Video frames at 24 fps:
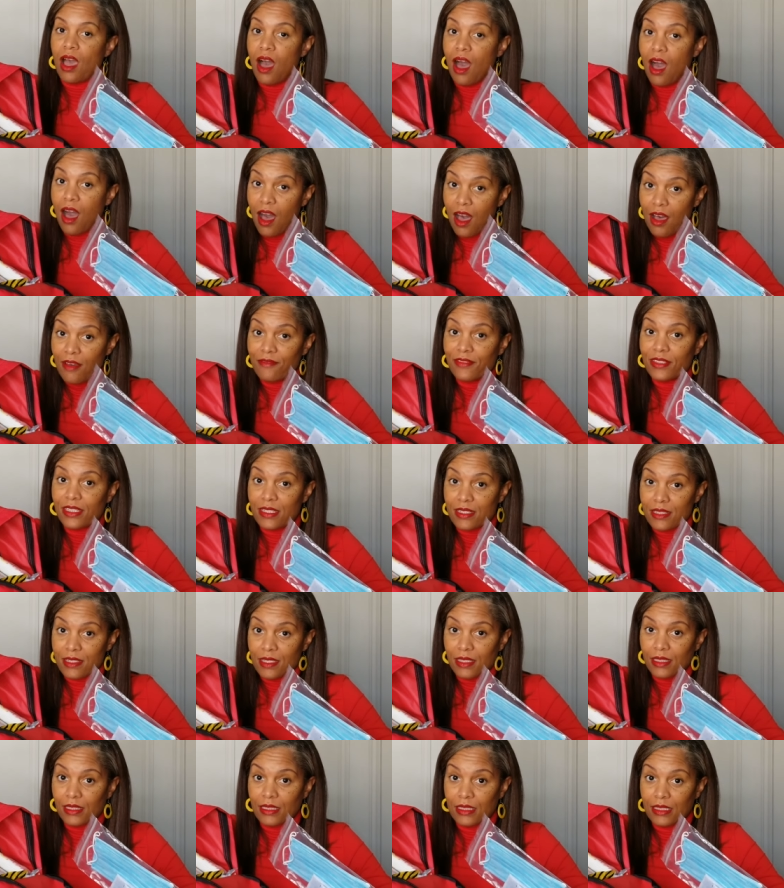
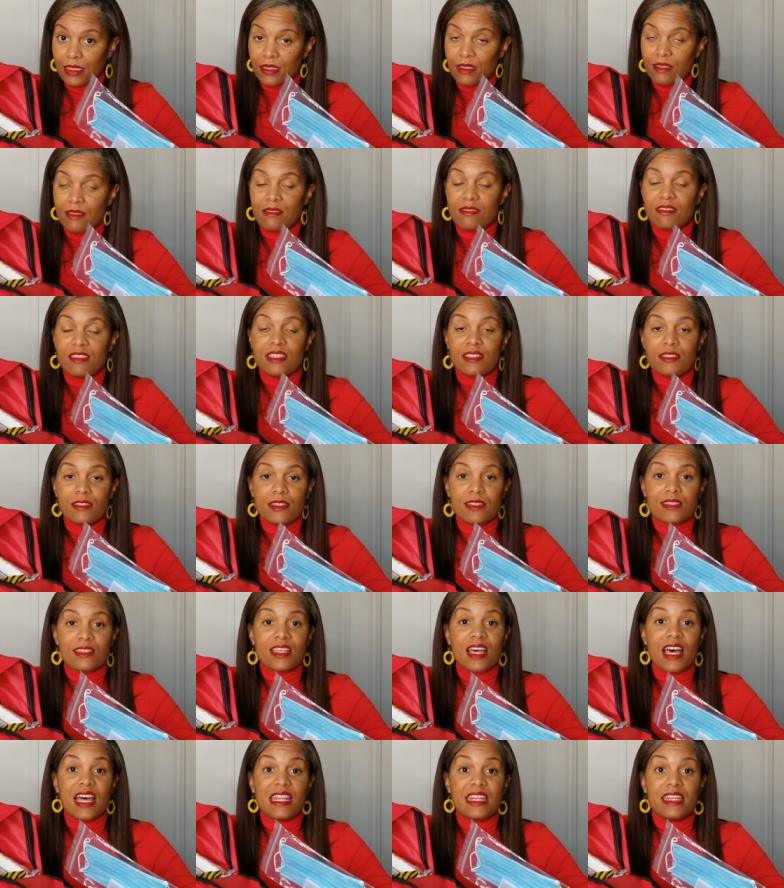Obviously, this
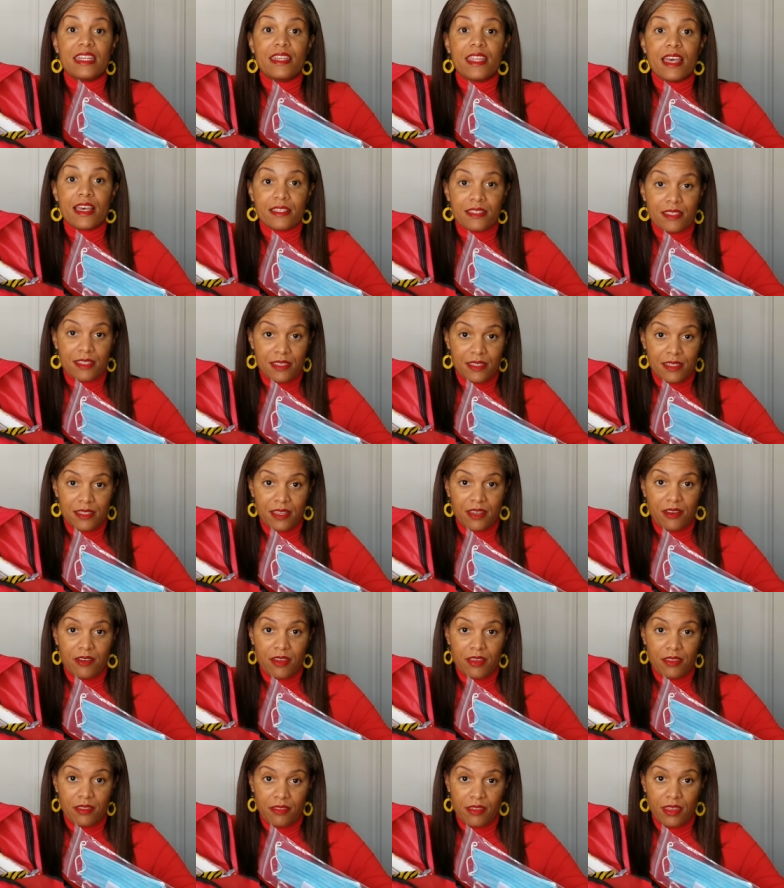is a
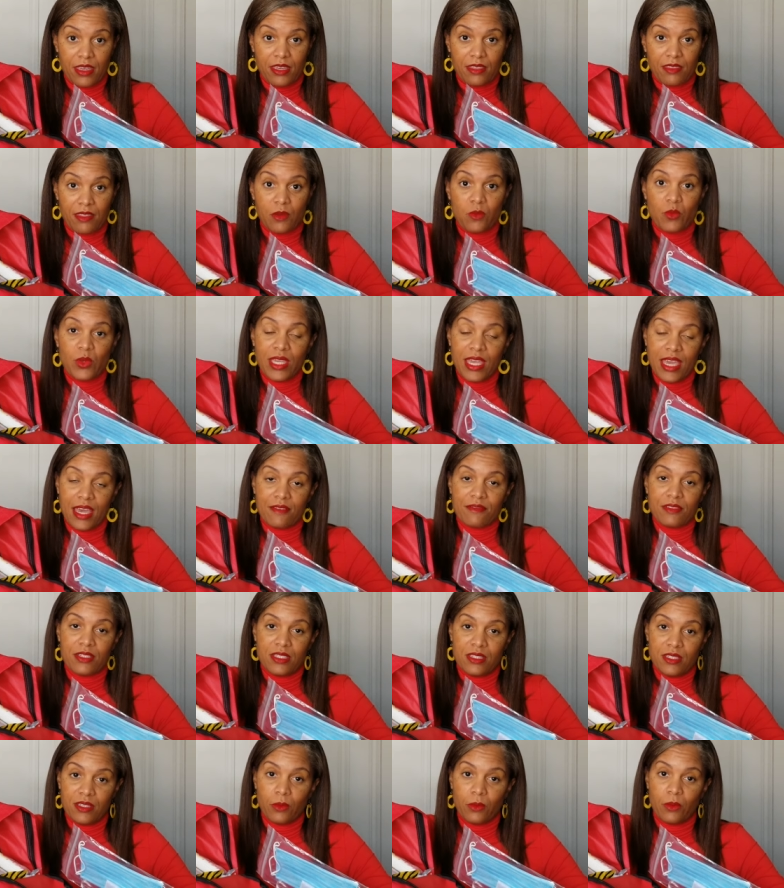necessary thing that we have to
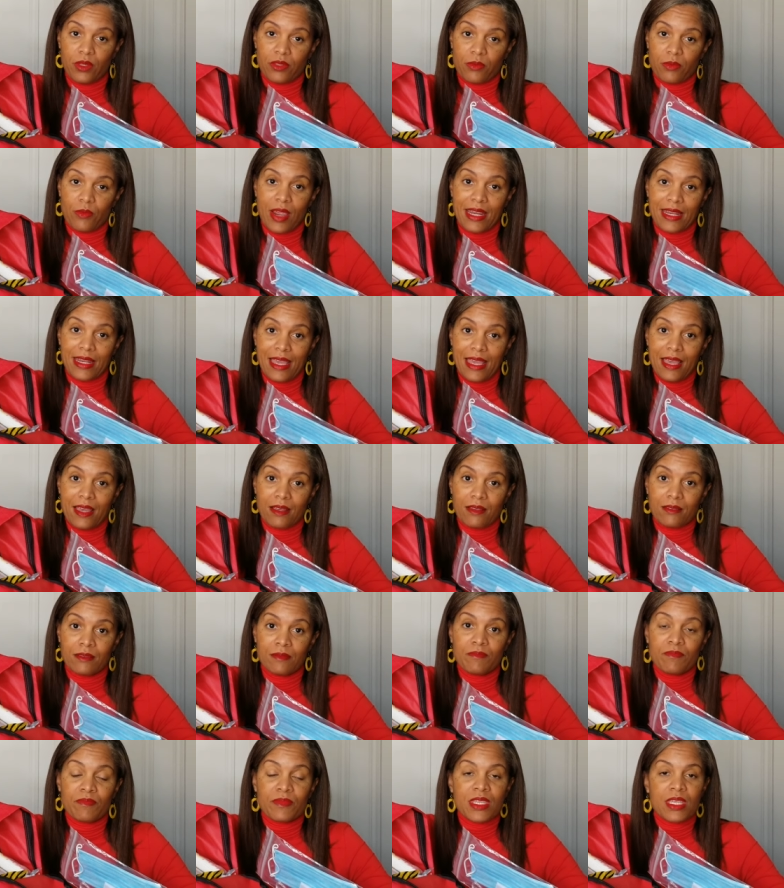deal with right now,
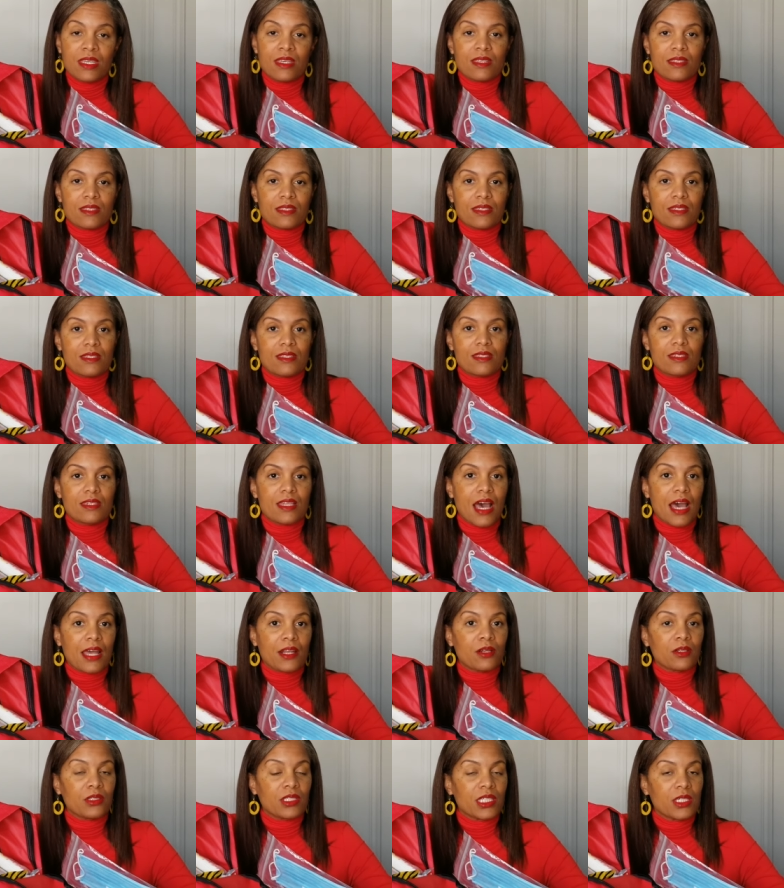since
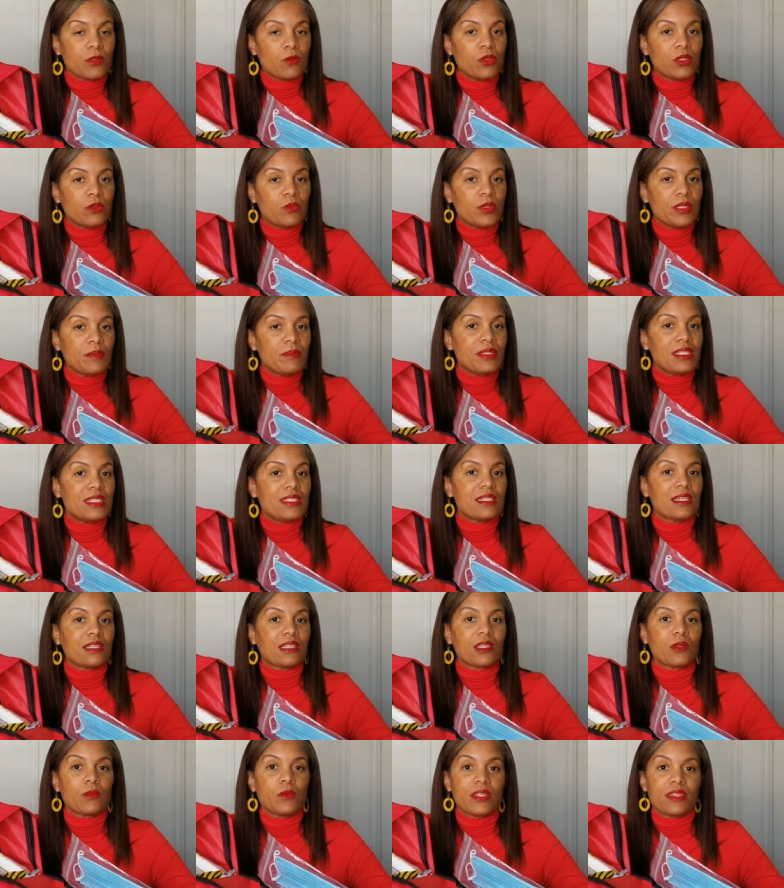not only would we be
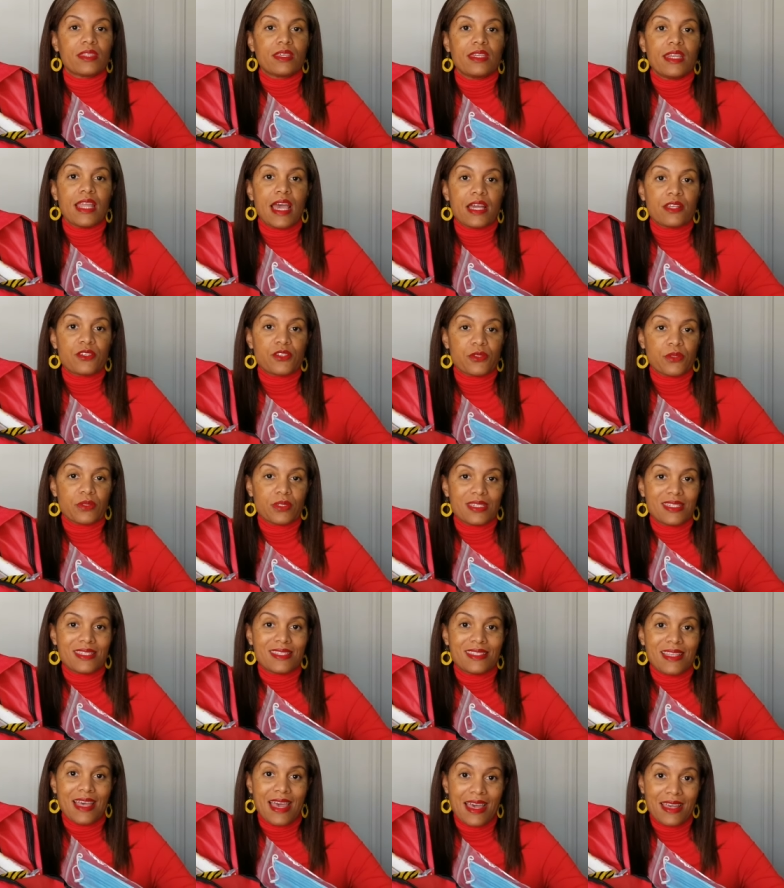dealing with a natural
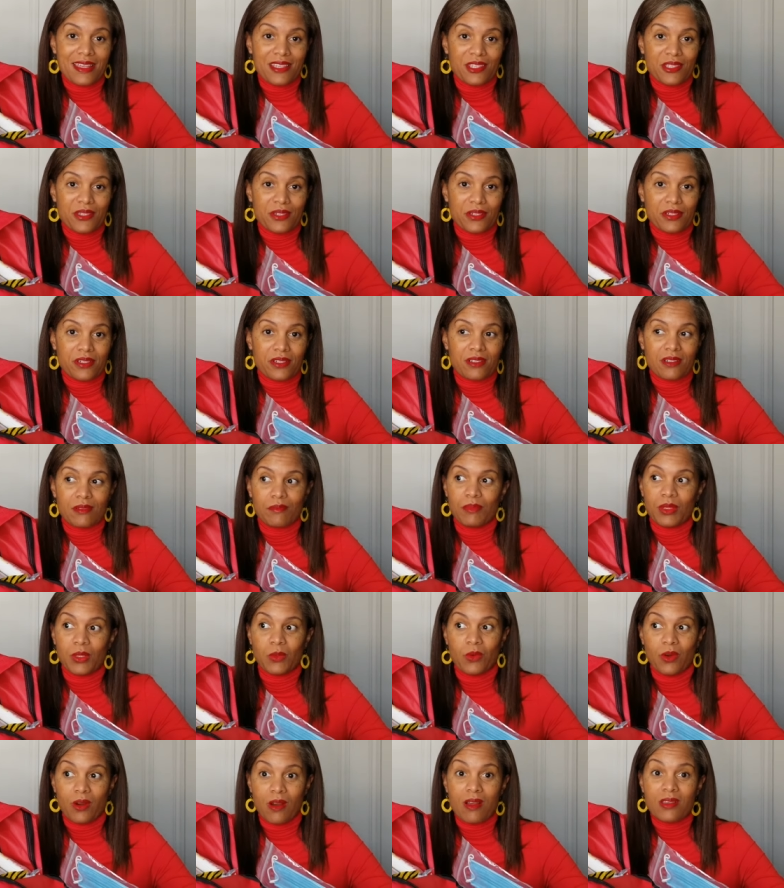disaster,
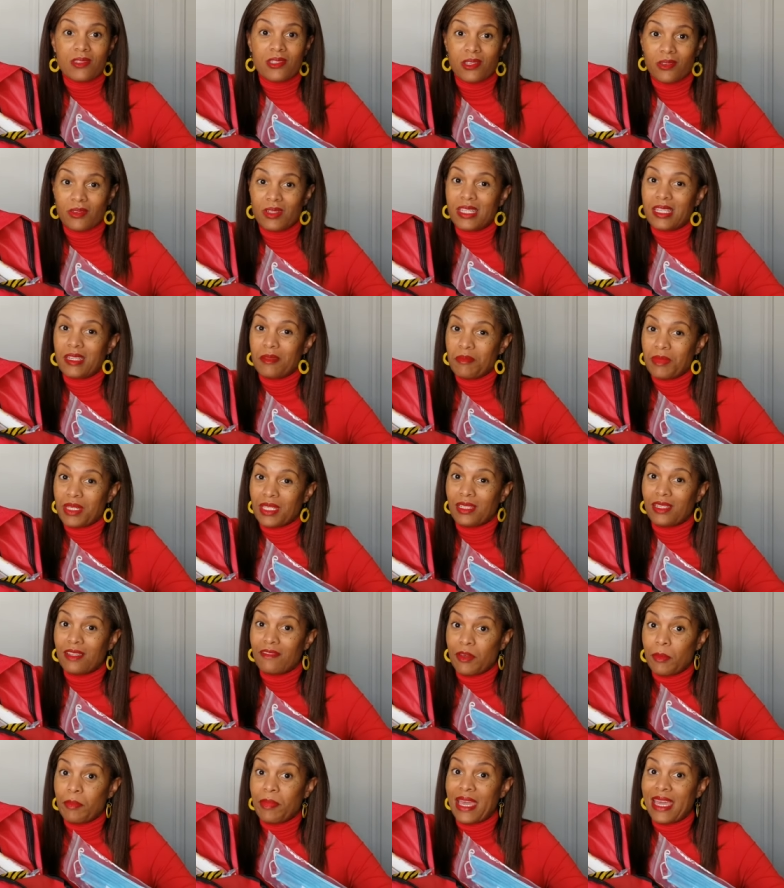but we're also in the middle
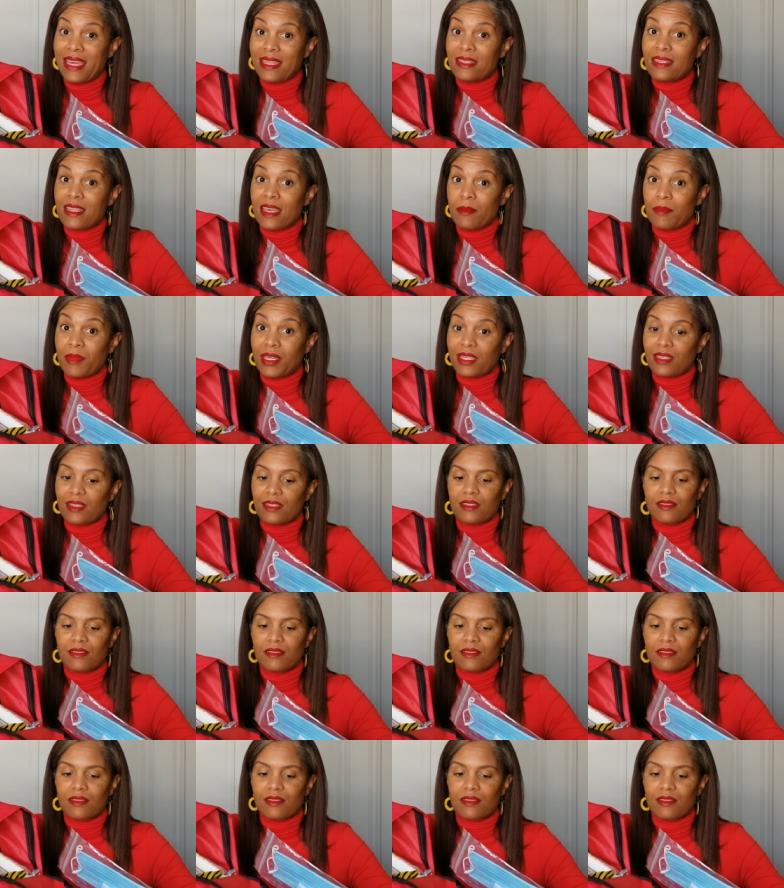of a pandemic.